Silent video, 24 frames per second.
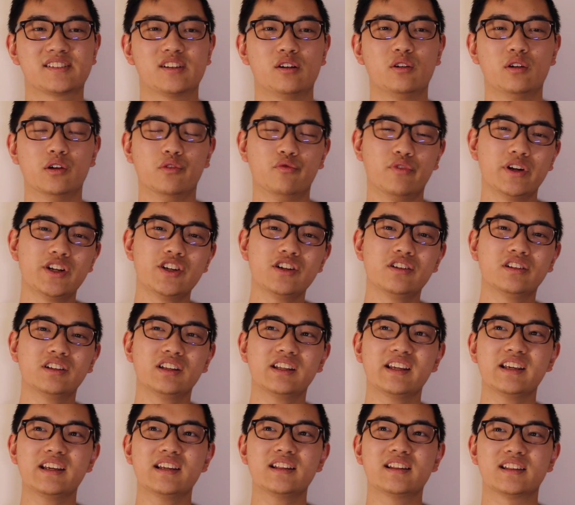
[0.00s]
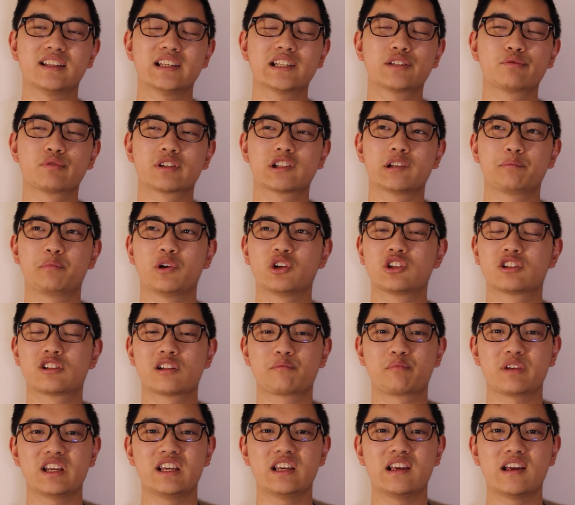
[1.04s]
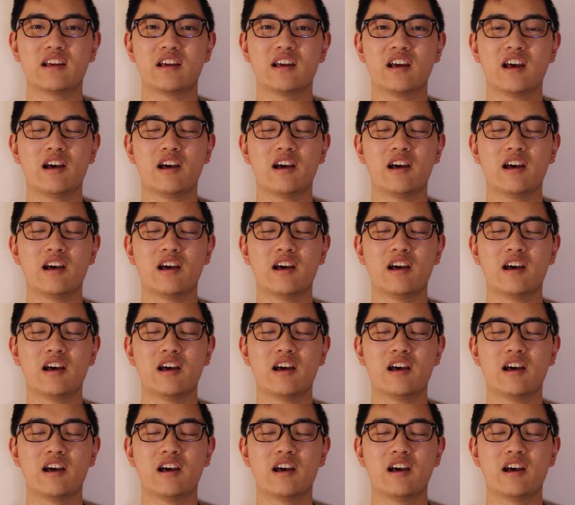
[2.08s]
so originally this was supposed to be